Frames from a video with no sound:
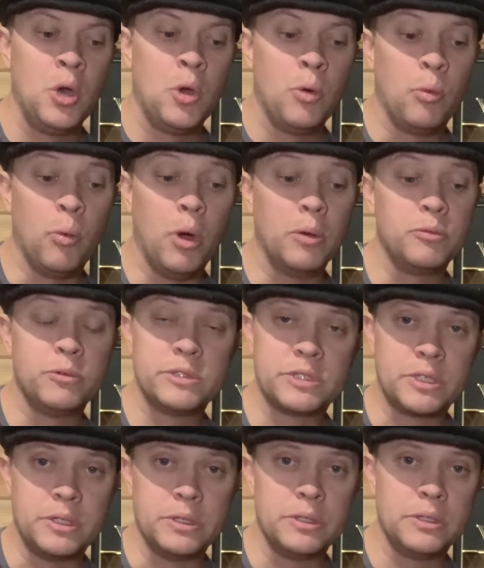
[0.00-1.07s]
One was
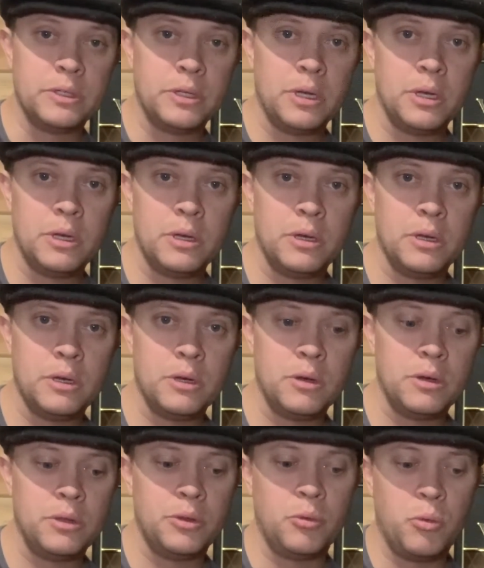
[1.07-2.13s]
good.
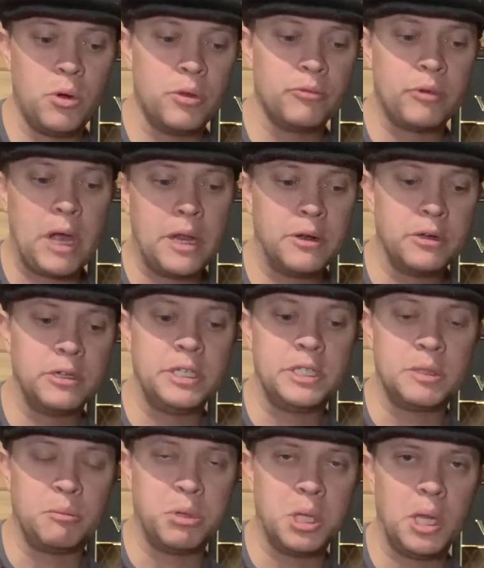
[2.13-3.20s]
The one right underneath the
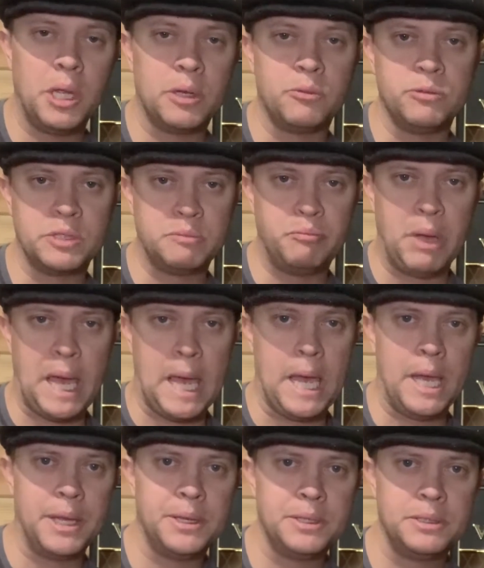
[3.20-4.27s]
plug was bad.
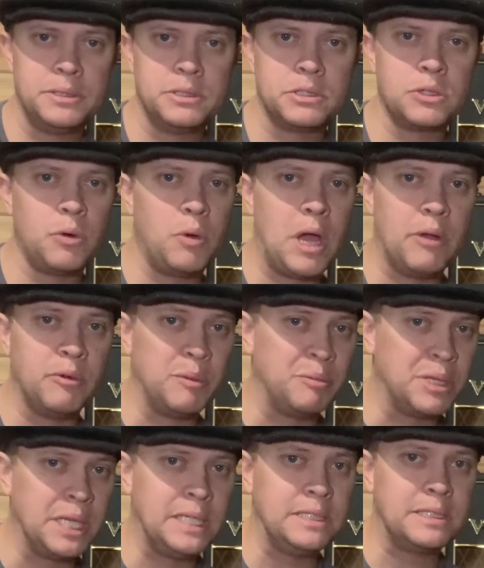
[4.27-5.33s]
So I
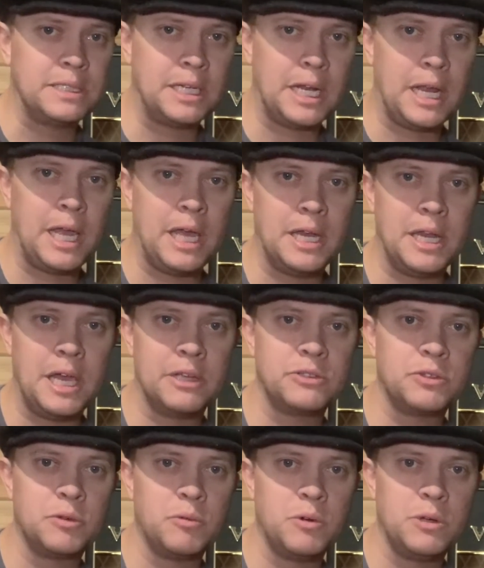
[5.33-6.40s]
replaced it. I had an
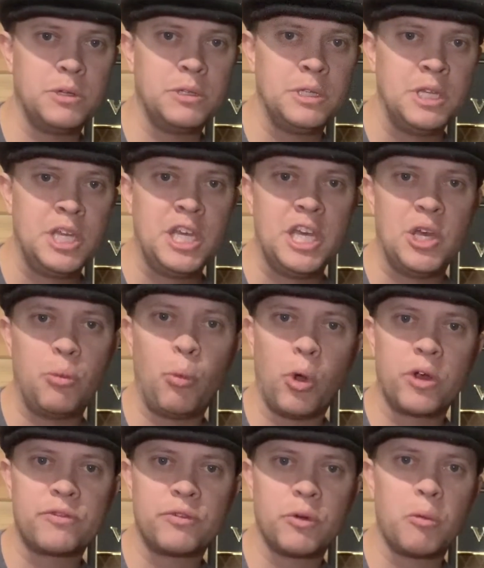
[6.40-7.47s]
extra one. It
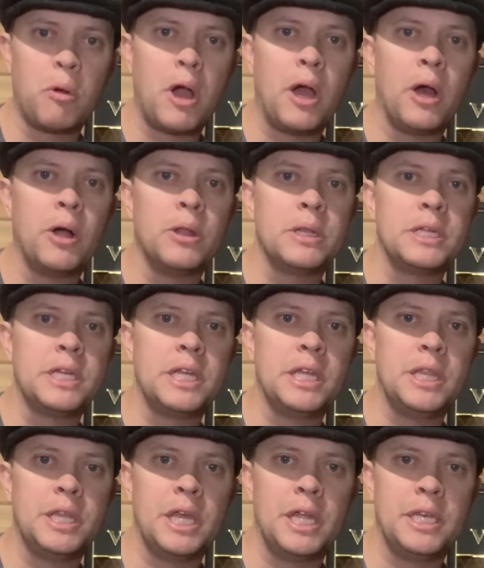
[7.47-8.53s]
worked for a while
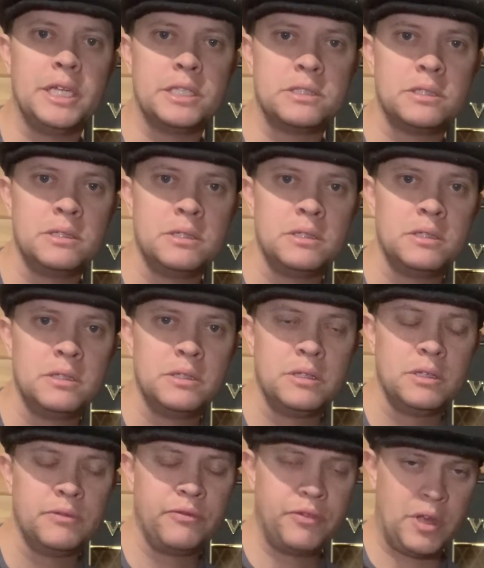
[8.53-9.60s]
and then it
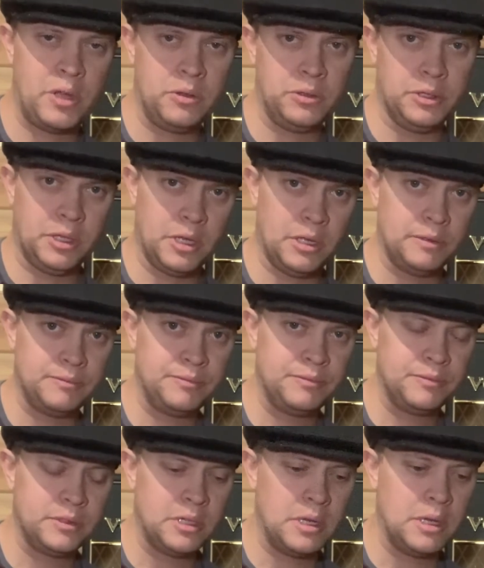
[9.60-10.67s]
failed again.
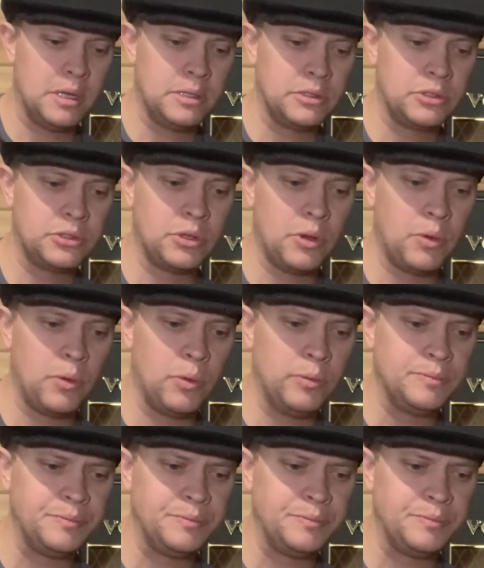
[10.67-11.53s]
So